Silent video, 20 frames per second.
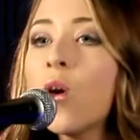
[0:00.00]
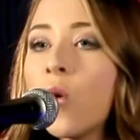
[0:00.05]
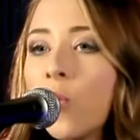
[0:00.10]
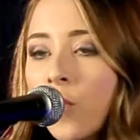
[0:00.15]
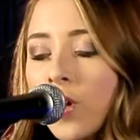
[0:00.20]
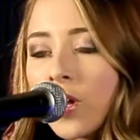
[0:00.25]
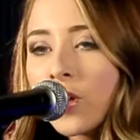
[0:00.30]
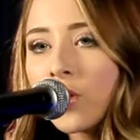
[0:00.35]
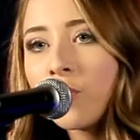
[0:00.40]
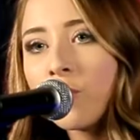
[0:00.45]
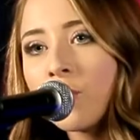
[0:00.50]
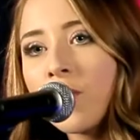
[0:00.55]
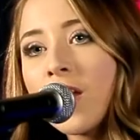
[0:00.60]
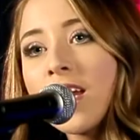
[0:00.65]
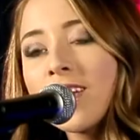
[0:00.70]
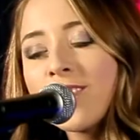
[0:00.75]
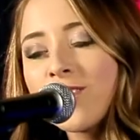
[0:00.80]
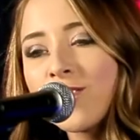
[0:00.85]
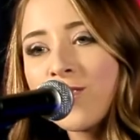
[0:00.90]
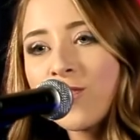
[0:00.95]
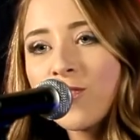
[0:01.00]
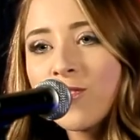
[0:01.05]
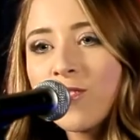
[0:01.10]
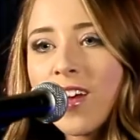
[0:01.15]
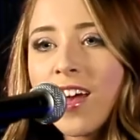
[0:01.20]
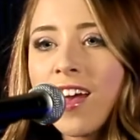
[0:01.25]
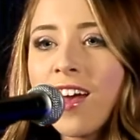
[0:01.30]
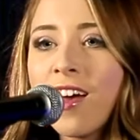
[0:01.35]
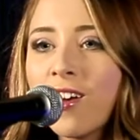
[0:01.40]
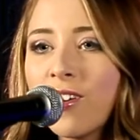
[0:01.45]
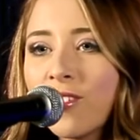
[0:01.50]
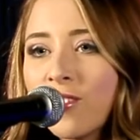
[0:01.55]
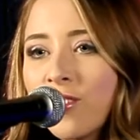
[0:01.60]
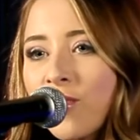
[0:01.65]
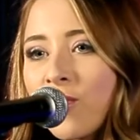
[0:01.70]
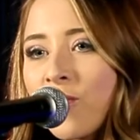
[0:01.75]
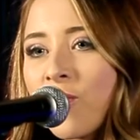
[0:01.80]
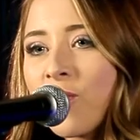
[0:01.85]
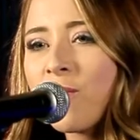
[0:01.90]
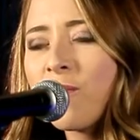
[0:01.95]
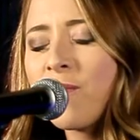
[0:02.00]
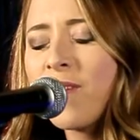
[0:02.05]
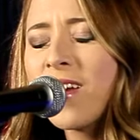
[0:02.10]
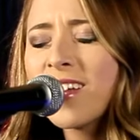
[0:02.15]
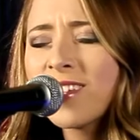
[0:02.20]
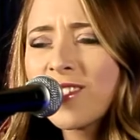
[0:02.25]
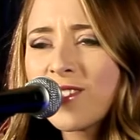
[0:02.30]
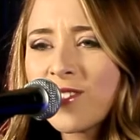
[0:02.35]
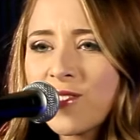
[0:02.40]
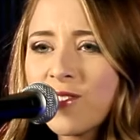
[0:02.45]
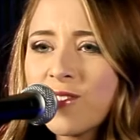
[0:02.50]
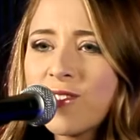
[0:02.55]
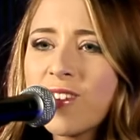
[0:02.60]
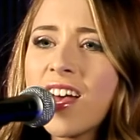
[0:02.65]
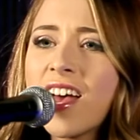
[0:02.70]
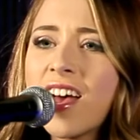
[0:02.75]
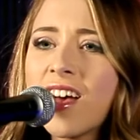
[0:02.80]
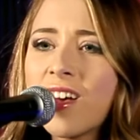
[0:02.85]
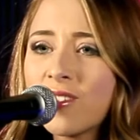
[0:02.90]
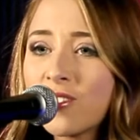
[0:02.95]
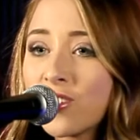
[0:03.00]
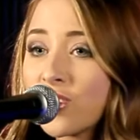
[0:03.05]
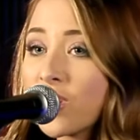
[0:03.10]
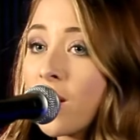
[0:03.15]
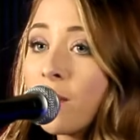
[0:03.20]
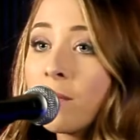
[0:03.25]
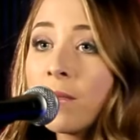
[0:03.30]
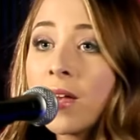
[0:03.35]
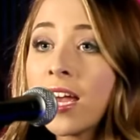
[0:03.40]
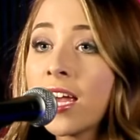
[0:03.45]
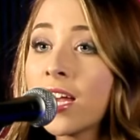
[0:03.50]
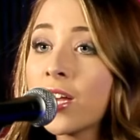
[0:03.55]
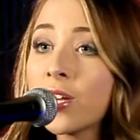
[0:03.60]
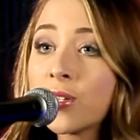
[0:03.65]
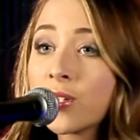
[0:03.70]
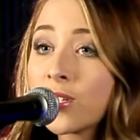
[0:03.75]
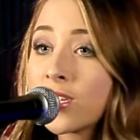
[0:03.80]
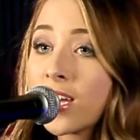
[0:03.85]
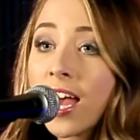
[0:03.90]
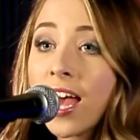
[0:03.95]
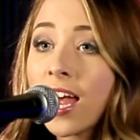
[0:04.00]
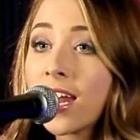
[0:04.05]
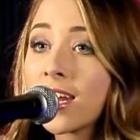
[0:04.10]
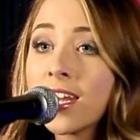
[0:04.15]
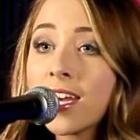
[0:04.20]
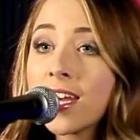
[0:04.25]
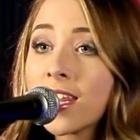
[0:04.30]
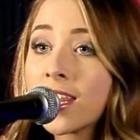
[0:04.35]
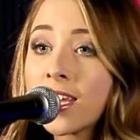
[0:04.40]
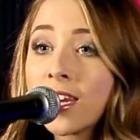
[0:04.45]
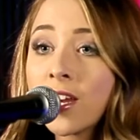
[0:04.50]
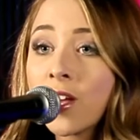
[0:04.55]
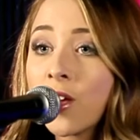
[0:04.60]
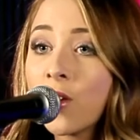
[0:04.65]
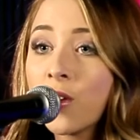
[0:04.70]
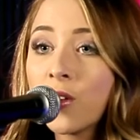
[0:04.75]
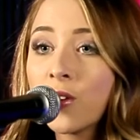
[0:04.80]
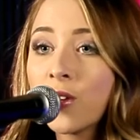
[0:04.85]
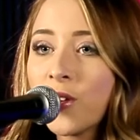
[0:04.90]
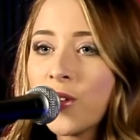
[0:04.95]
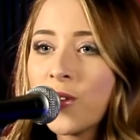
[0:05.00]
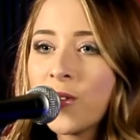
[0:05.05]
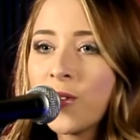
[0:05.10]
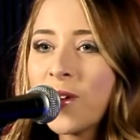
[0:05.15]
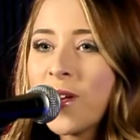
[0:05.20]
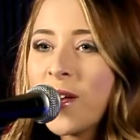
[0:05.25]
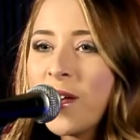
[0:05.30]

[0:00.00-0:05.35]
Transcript: When you mess around, you don't mess around. John Mayer's got nothing on you,